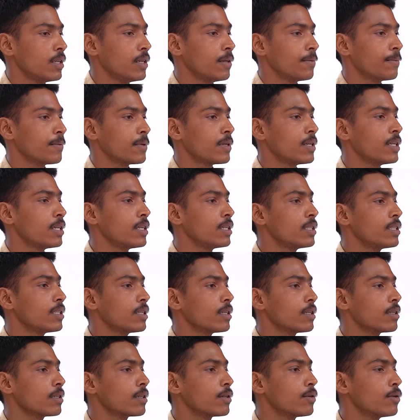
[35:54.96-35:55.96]
If he is
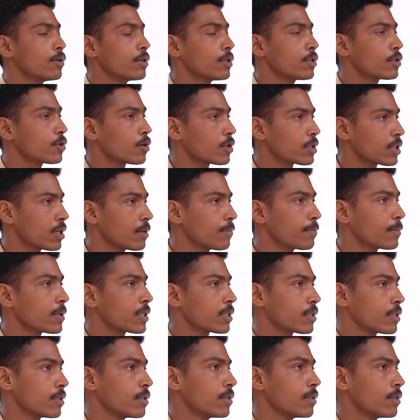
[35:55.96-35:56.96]
a good social
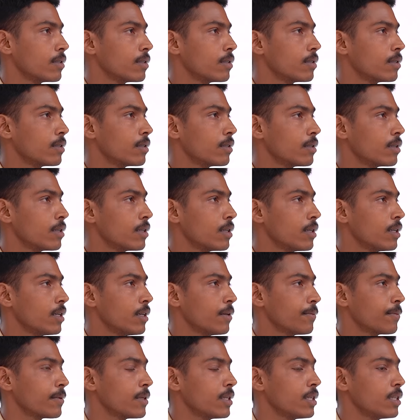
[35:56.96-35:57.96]
person,
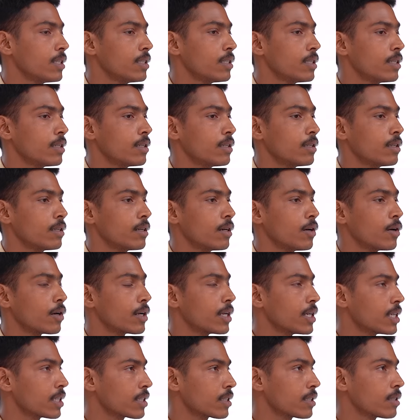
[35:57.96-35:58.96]
if he is
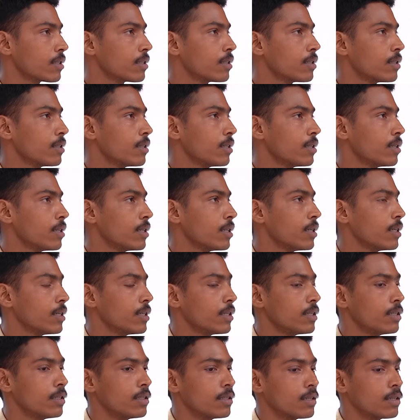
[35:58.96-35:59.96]
honest, he